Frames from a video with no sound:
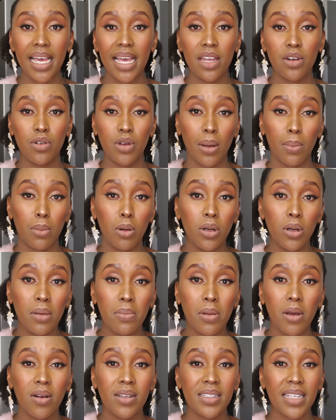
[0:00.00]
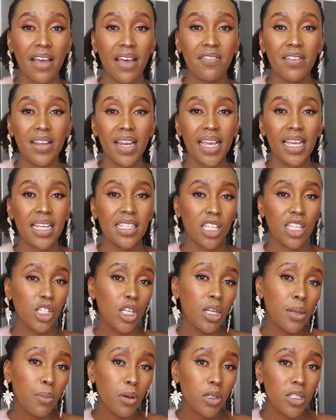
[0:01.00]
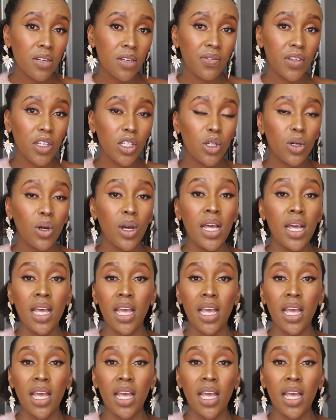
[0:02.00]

and re-upload it because I feel like it's such an important video